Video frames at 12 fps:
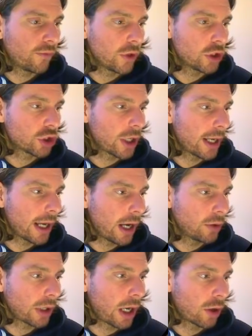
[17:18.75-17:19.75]
we try
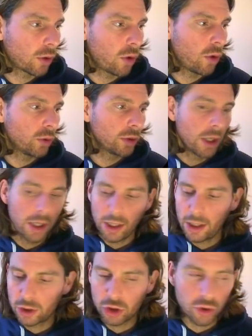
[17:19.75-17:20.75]
out our code,
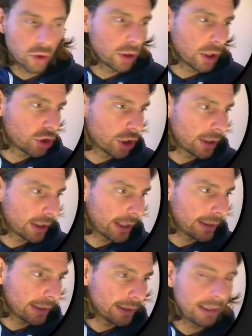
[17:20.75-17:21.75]
it should
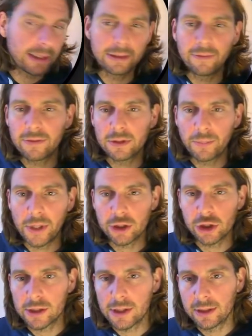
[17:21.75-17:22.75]
generate the different
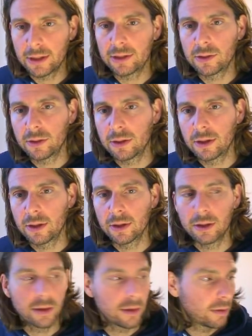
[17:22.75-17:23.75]
pictures that
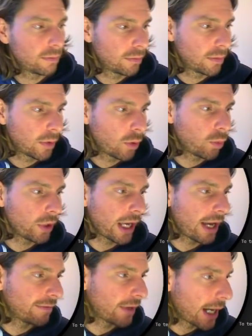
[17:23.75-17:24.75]
we
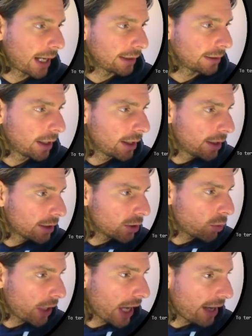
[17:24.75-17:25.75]
have added. So
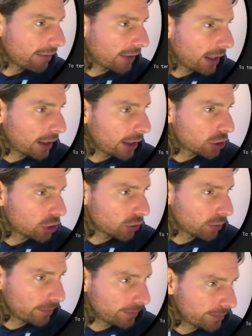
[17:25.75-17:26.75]
we have an issue.
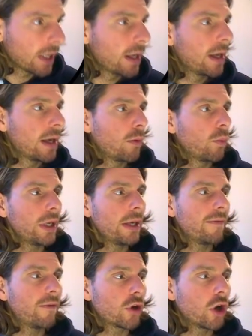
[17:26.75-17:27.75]
We
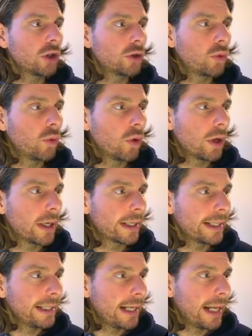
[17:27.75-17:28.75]
forgot to
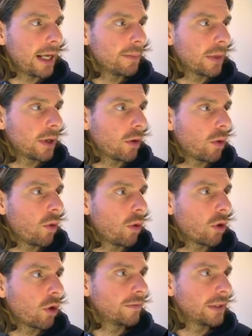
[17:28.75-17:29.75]
rename
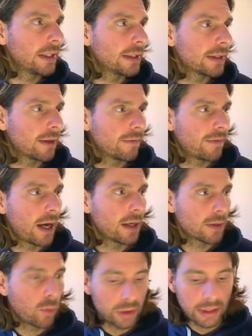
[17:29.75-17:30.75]
all of these
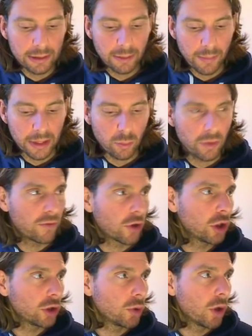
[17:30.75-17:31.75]
files. We did, but we
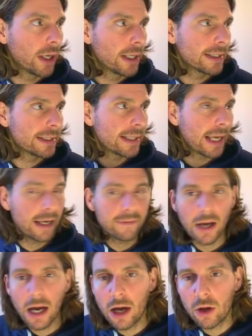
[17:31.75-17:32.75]
forgot to save
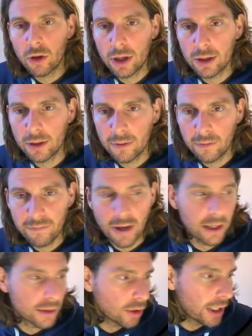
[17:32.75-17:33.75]
our
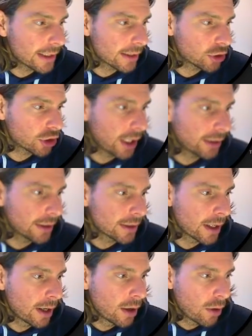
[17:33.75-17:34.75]
file. So let's try this
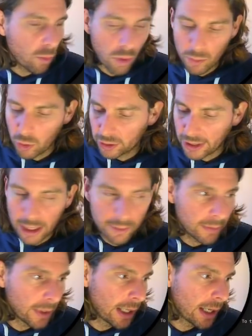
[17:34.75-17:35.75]
one more time
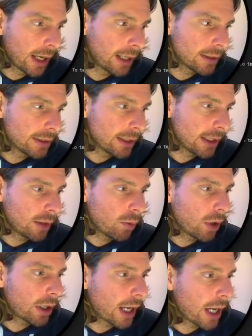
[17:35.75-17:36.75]
and see
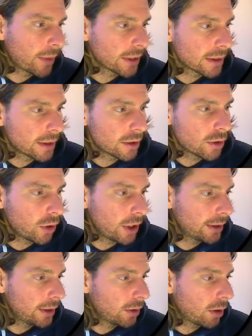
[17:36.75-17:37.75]
what happens. So it
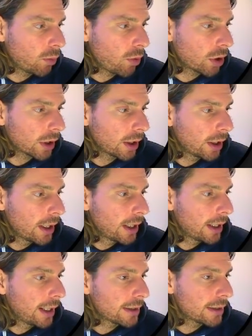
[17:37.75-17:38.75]
did work.
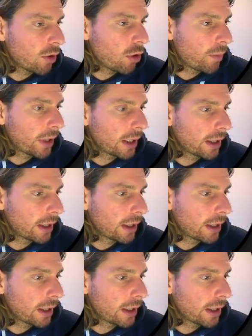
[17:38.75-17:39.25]
Let's open